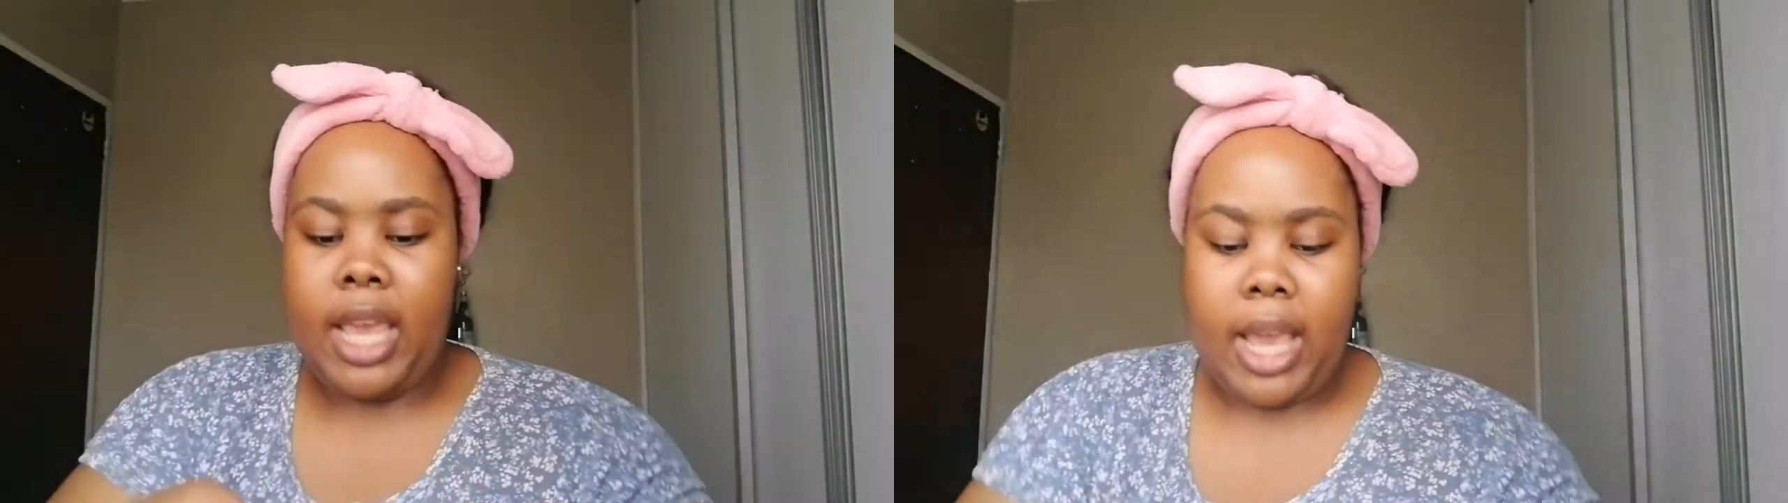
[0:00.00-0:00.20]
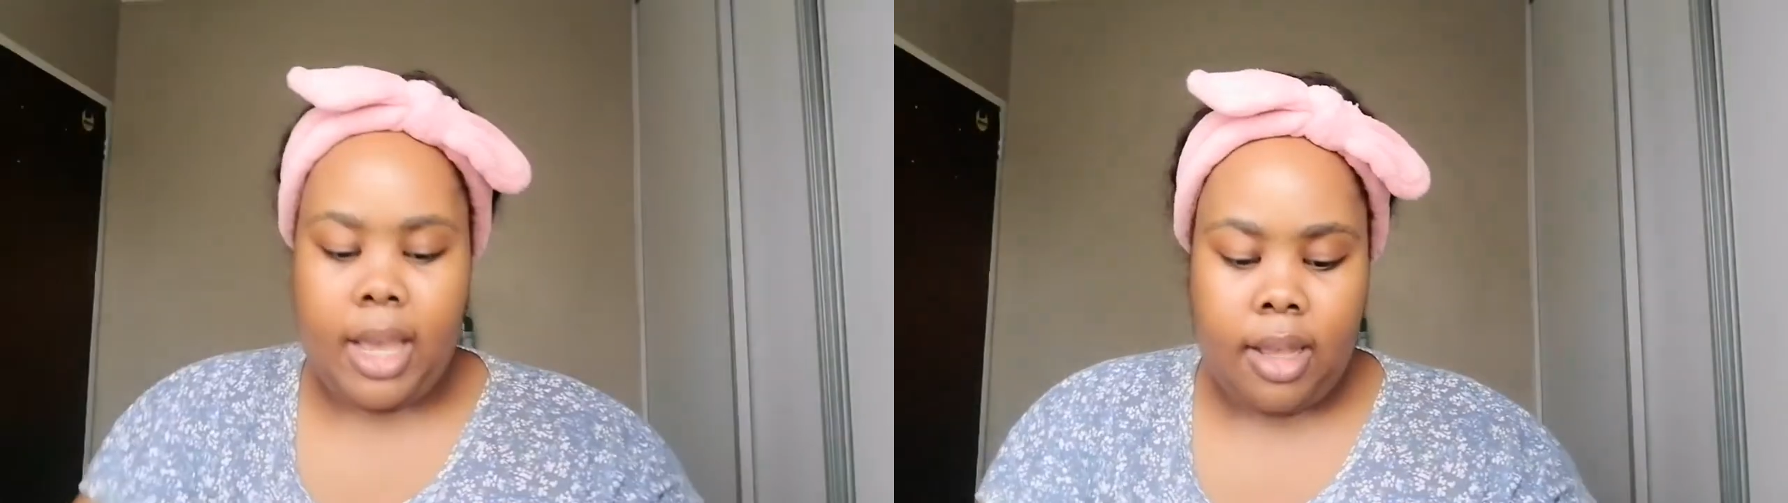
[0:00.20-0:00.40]

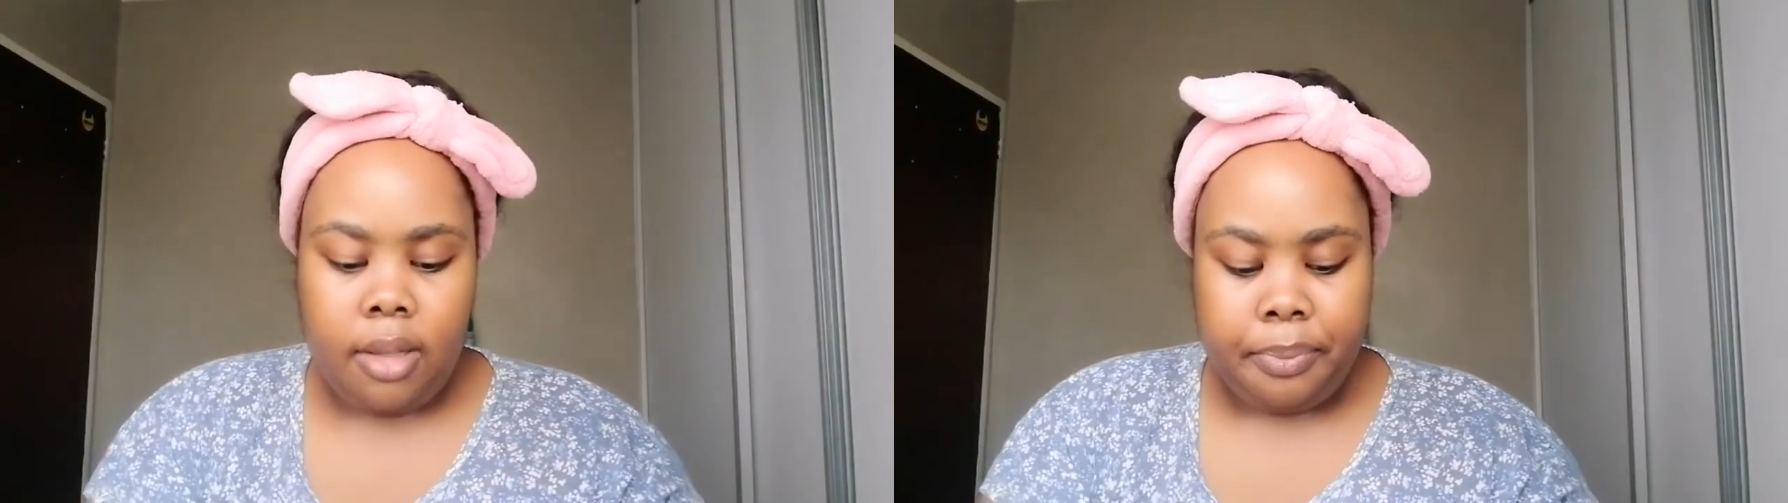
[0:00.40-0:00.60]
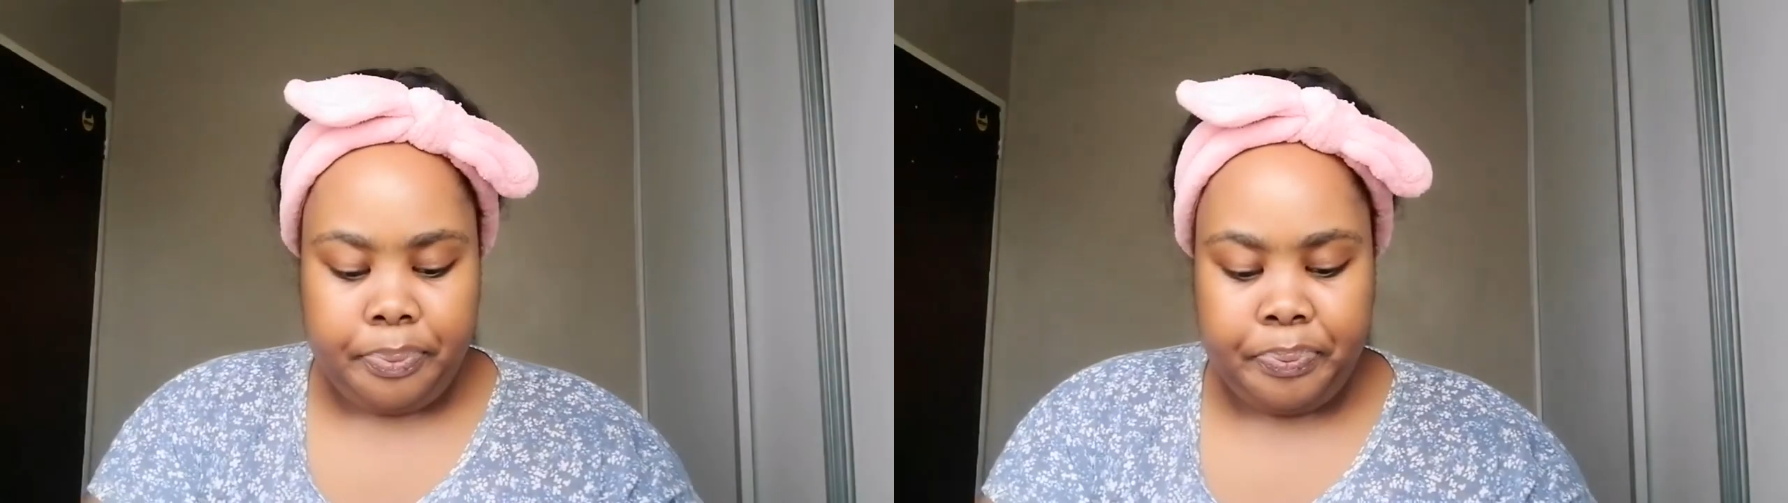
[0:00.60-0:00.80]

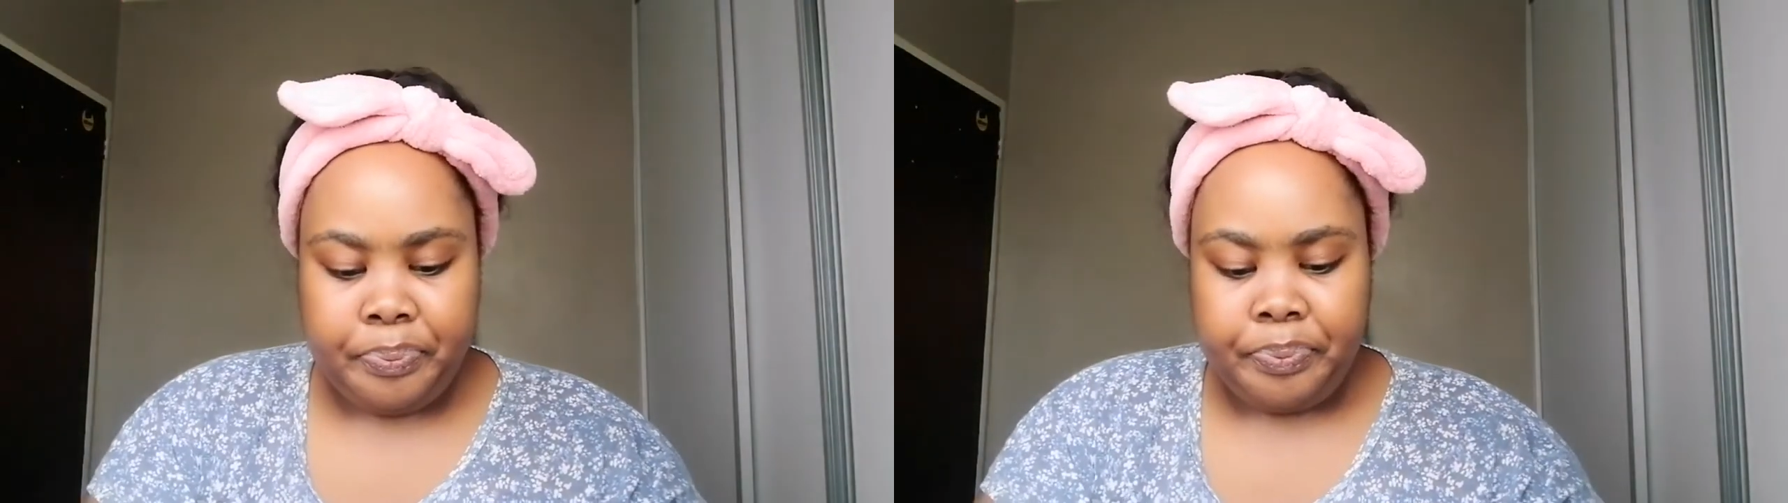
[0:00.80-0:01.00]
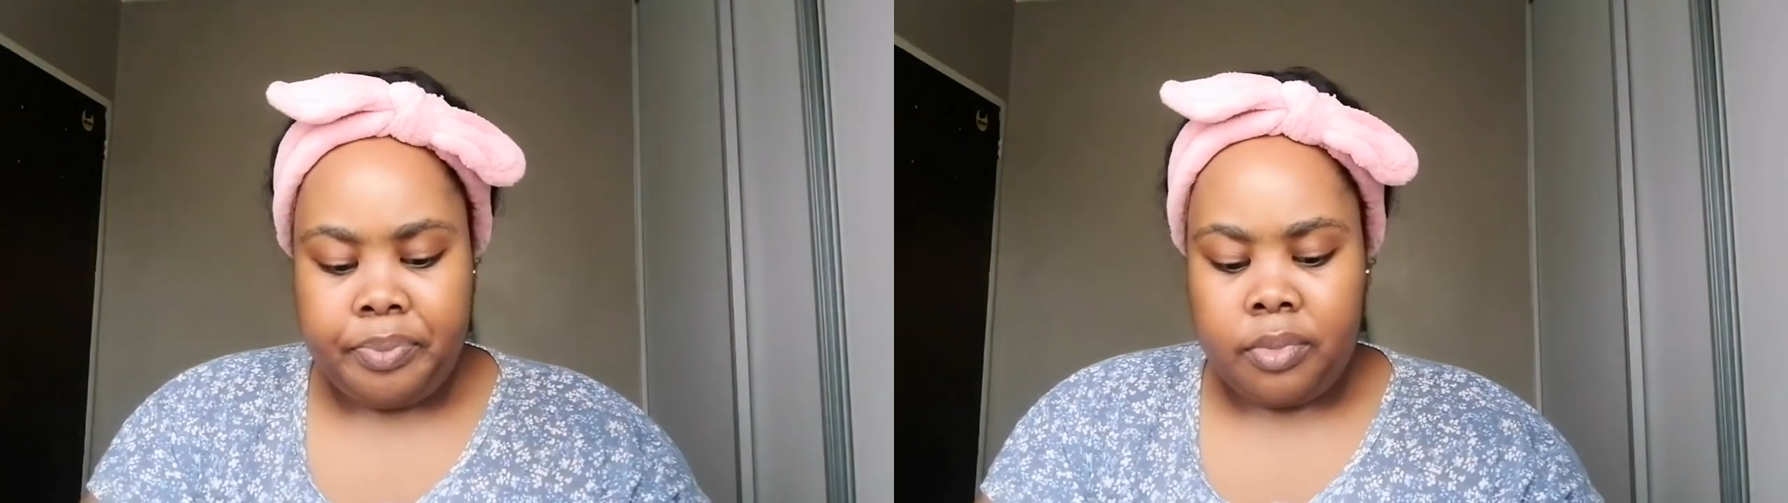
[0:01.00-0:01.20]
here,
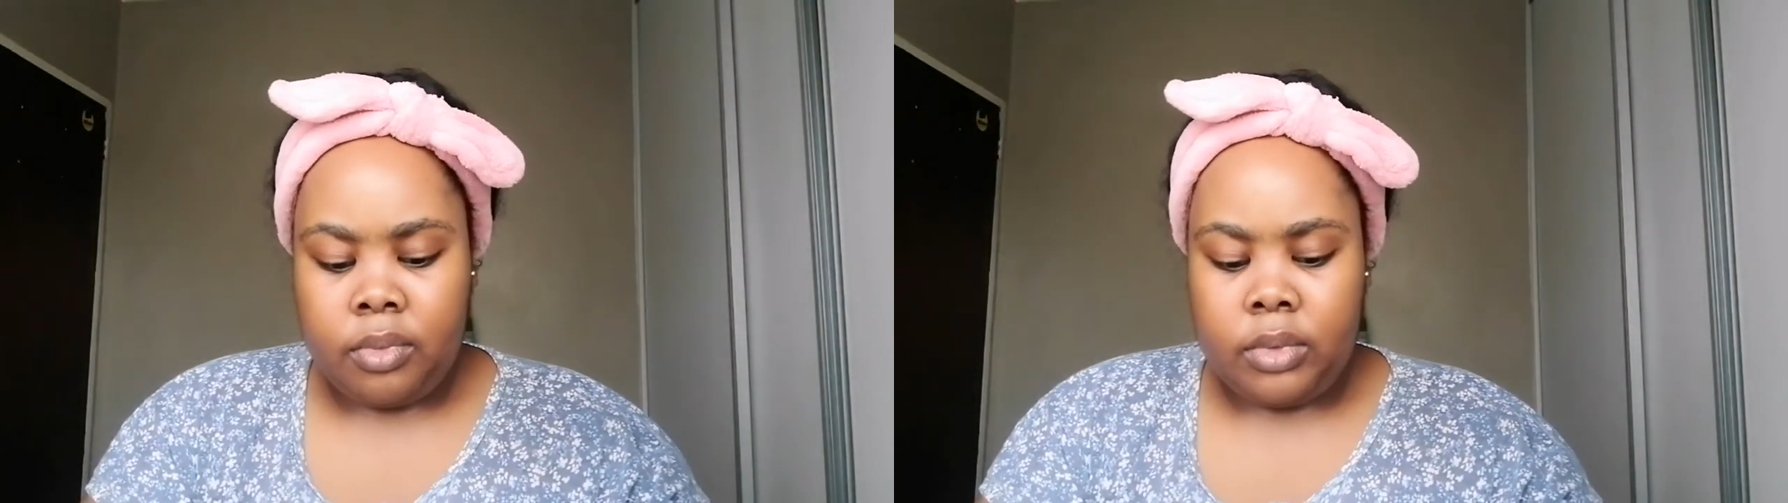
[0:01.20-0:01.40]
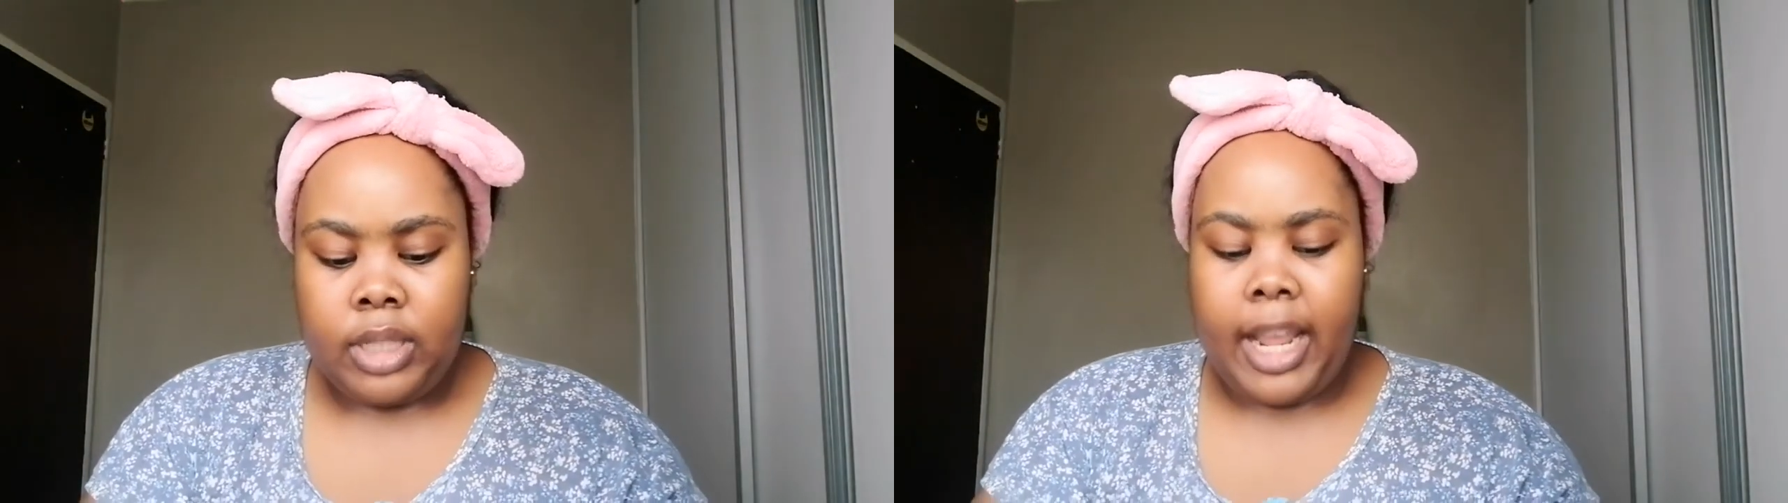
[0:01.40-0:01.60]

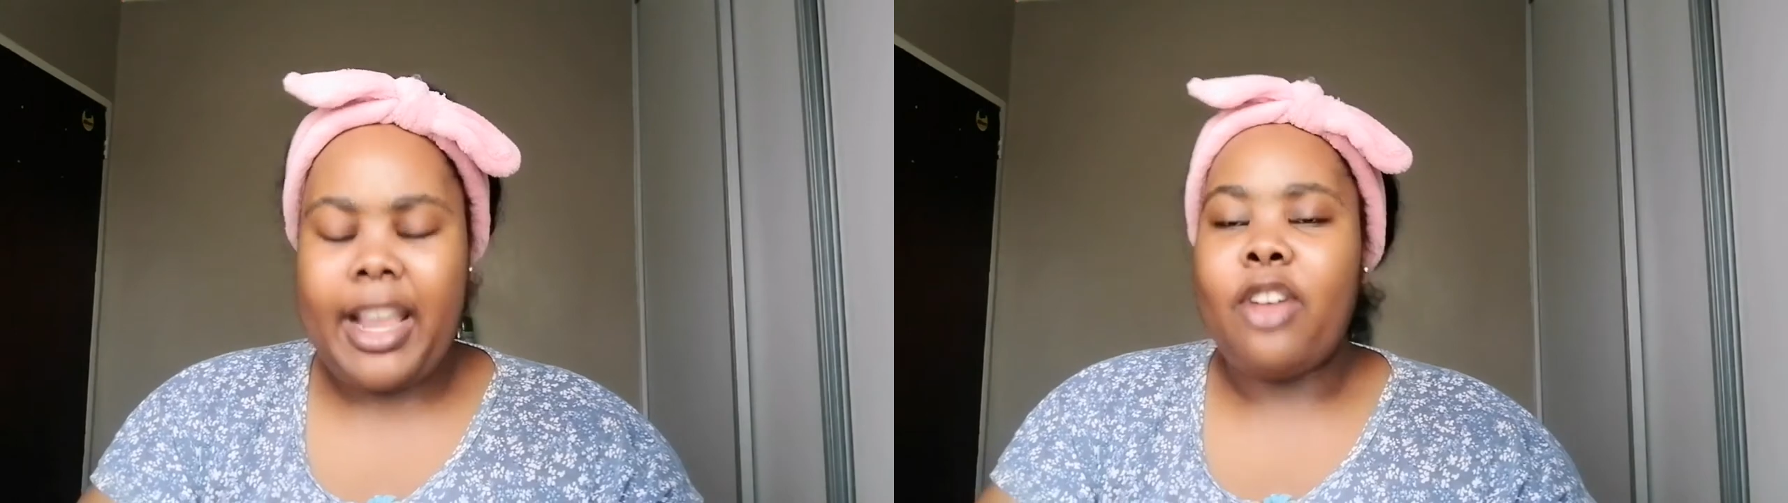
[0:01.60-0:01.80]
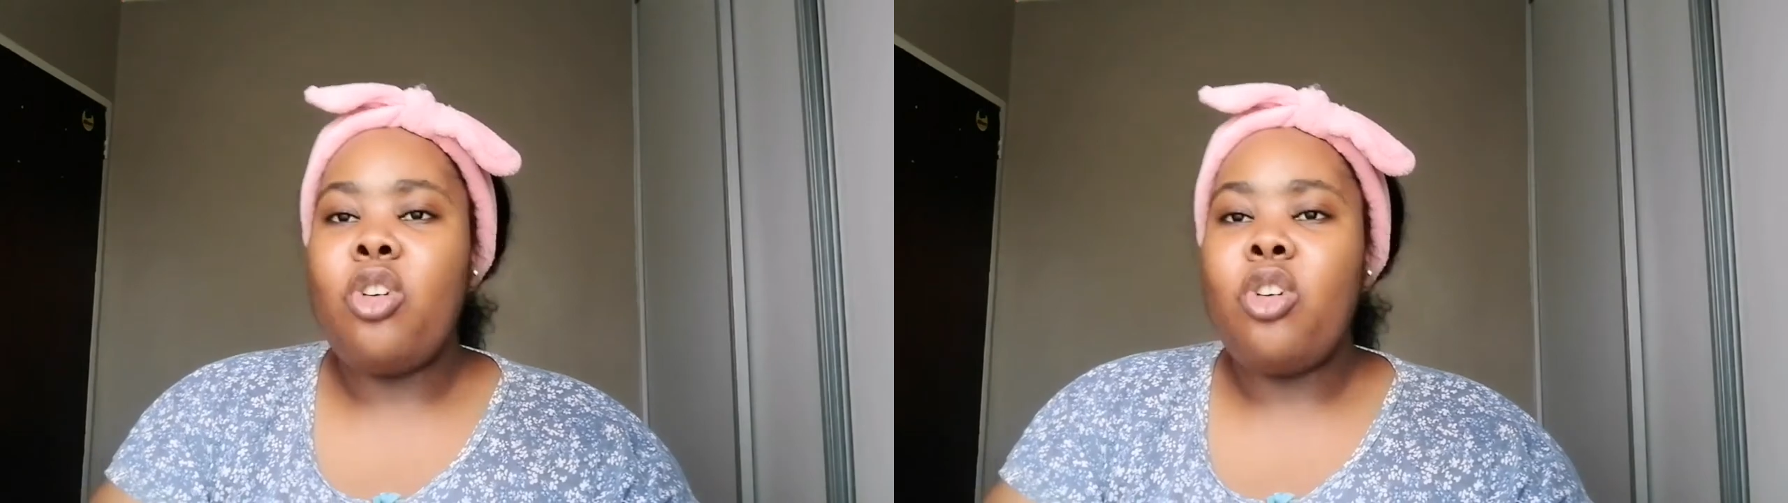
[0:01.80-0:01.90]
like,